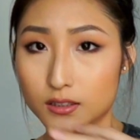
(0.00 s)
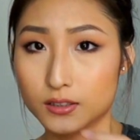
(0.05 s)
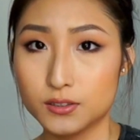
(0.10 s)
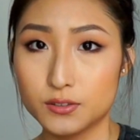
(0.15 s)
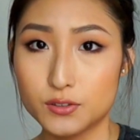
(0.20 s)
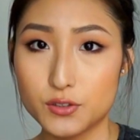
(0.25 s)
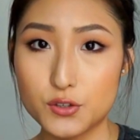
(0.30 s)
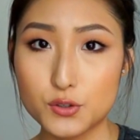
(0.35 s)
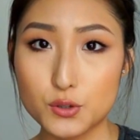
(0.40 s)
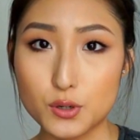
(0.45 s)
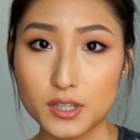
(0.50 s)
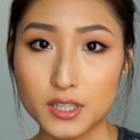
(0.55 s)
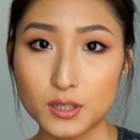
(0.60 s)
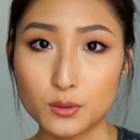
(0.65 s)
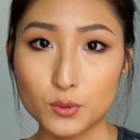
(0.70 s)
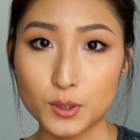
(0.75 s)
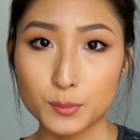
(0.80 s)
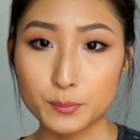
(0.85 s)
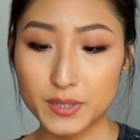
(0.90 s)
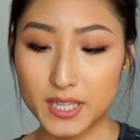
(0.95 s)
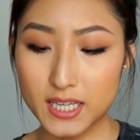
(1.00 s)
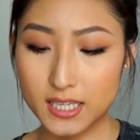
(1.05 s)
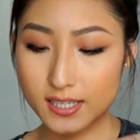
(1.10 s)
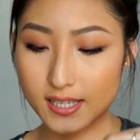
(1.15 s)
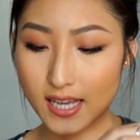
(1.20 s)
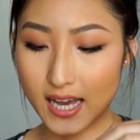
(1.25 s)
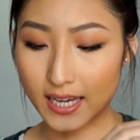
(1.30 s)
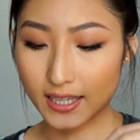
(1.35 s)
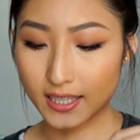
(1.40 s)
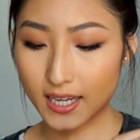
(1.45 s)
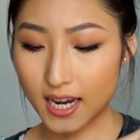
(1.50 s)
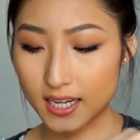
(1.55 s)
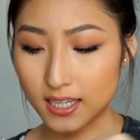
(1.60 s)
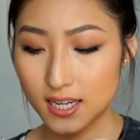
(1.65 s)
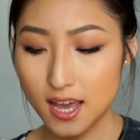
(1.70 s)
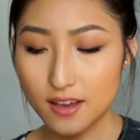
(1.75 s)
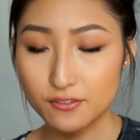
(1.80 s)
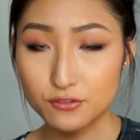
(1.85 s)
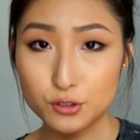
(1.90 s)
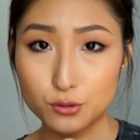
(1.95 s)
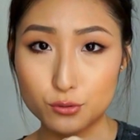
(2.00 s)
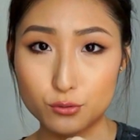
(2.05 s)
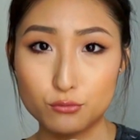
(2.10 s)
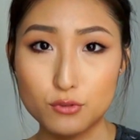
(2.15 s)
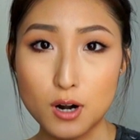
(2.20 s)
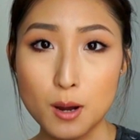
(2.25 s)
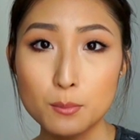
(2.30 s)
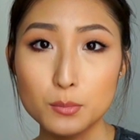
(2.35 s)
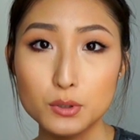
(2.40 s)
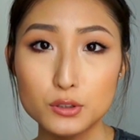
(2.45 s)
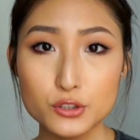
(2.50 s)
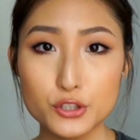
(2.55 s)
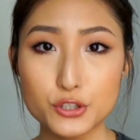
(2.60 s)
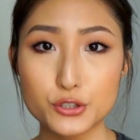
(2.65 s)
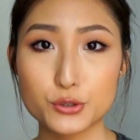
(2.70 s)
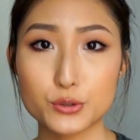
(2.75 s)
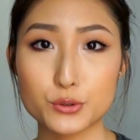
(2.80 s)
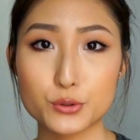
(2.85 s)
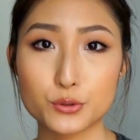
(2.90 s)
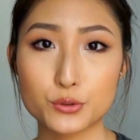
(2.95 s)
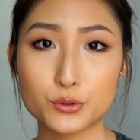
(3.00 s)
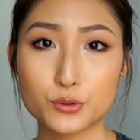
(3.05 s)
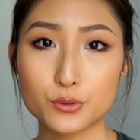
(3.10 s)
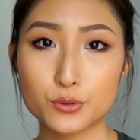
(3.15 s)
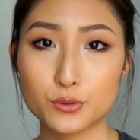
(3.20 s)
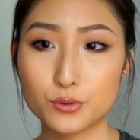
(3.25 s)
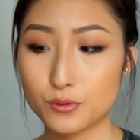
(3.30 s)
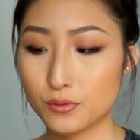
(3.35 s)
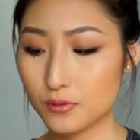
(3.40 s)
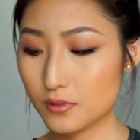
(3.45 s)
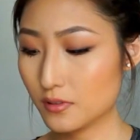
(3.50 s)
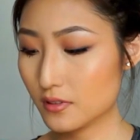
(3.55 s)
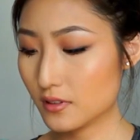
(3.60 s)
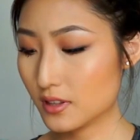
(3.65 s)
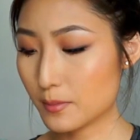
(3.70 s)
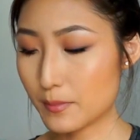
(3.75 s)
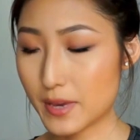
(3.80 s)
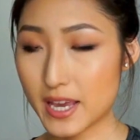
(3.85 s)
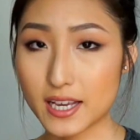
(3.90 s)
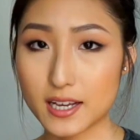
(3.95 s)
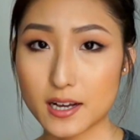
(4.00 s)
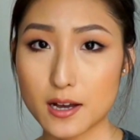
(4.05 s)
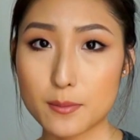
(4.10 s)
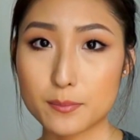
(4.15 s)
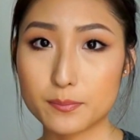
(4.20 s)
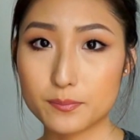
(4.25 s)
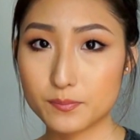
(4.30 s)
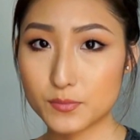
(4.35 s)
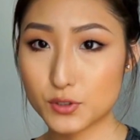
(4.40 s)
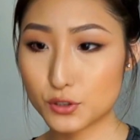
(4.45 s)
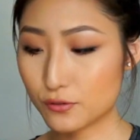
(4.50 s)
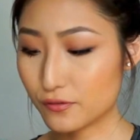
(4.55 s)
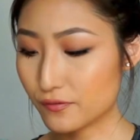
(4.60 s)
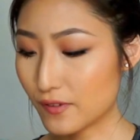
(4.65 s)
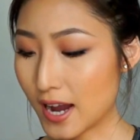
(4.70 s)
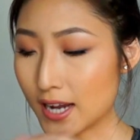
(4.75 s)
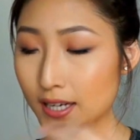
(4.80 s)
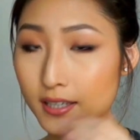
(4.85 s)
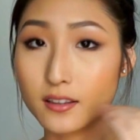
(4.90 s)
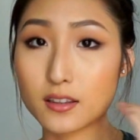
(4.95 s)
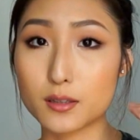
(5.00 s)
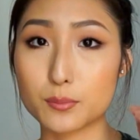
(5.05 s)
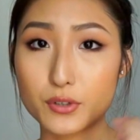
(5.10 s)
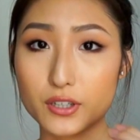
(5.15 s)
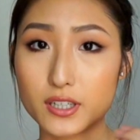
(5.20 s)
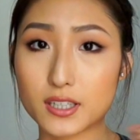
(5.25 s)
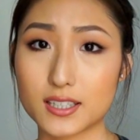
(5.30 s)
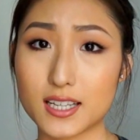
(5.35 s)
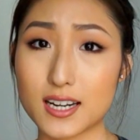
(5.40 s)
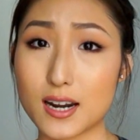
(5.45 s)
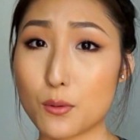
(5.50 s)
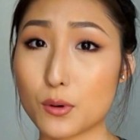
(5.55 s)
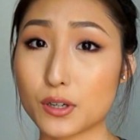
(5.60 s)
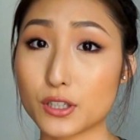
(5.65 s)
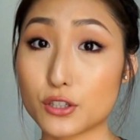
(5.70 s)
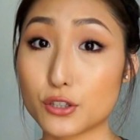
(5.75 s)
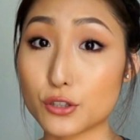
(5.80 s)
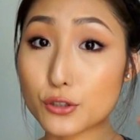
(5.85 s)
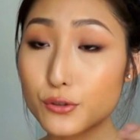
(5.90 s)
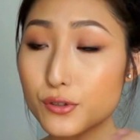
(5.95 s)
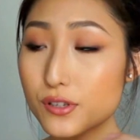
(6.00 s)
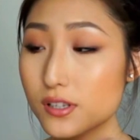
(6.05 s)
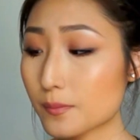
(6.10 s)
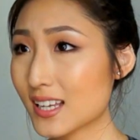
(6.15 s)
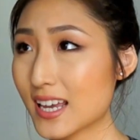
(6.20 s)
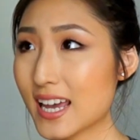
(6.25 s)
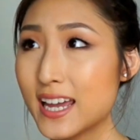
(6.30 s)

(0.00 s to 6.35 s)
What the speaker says: stored in one place, I kind of have to rumble through the makeup to find the product that I want to use.